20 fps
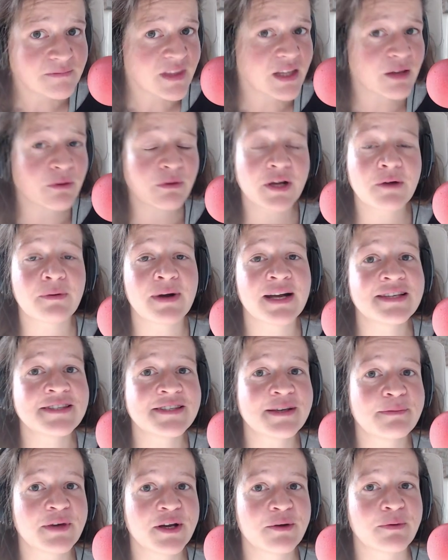requires
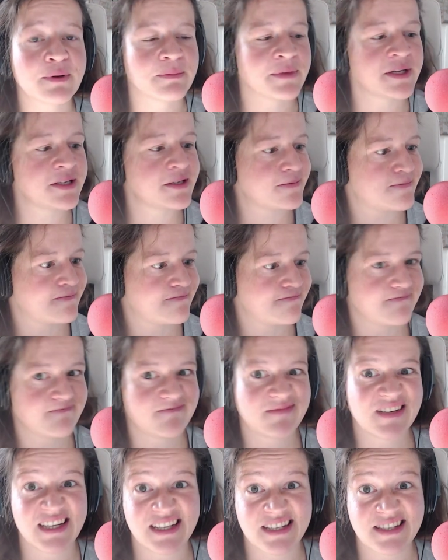some equipment
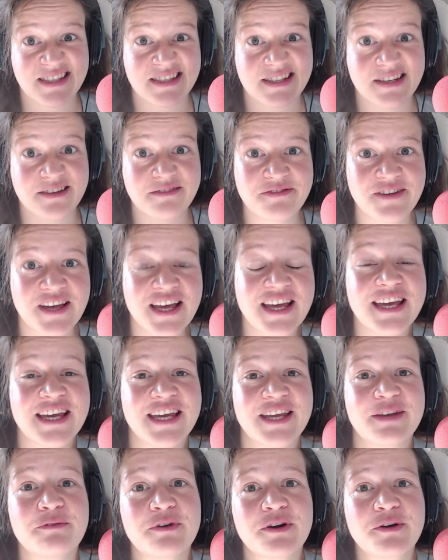like this stuff.
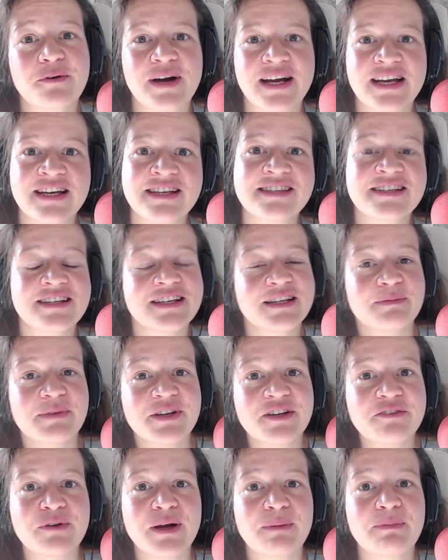It requires a little
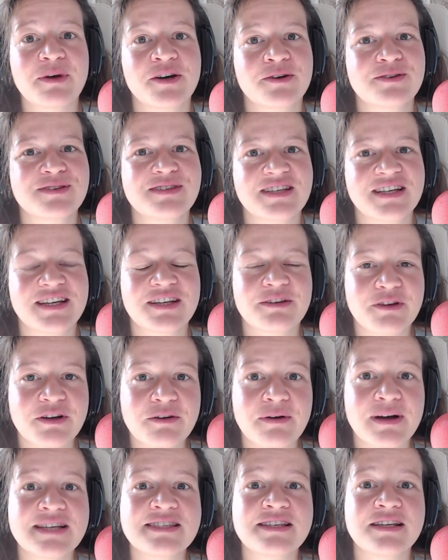bit of web hosting, it
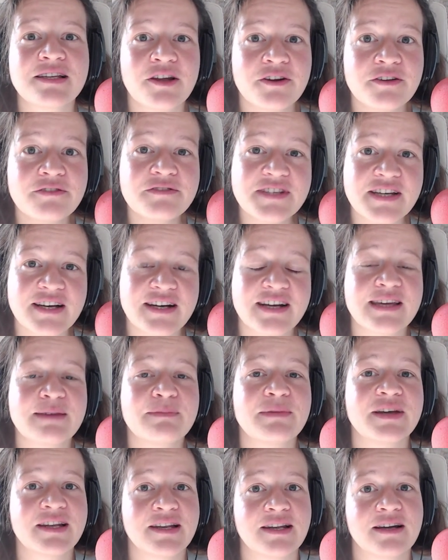requires a lot of
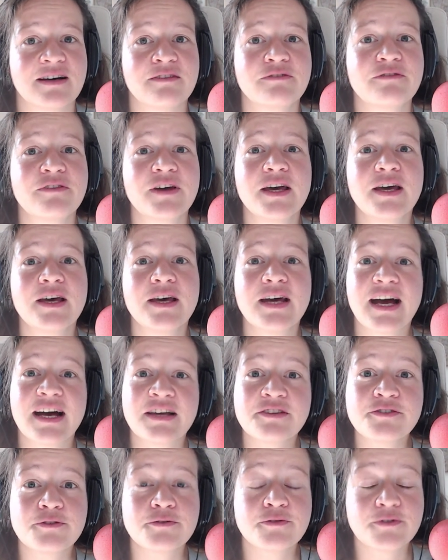time and love.
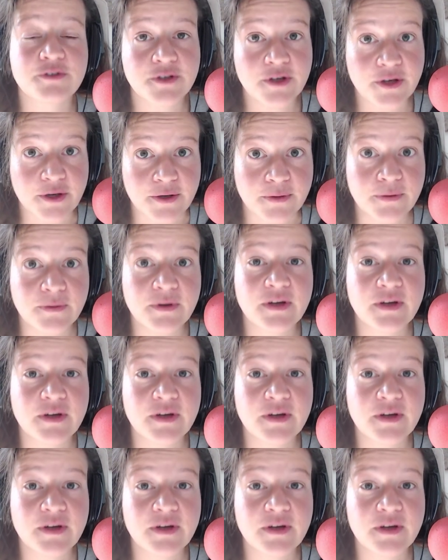As you know,